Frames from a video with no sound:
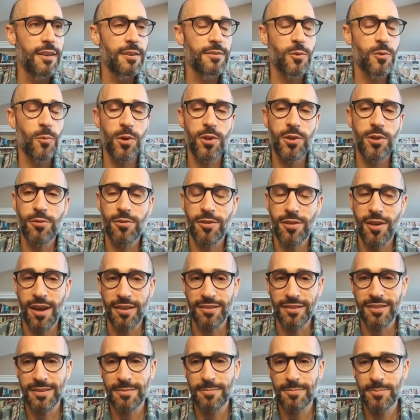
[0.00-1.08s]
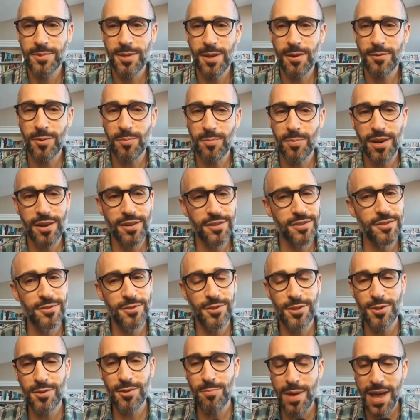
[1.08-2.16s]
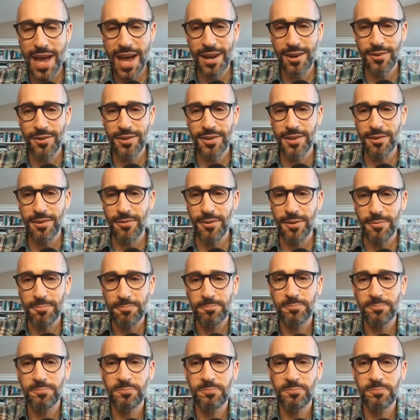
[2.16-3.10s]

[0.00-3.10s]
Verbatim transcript: So what are your thoughts? Self-comparisons, good, bad, or indifferent?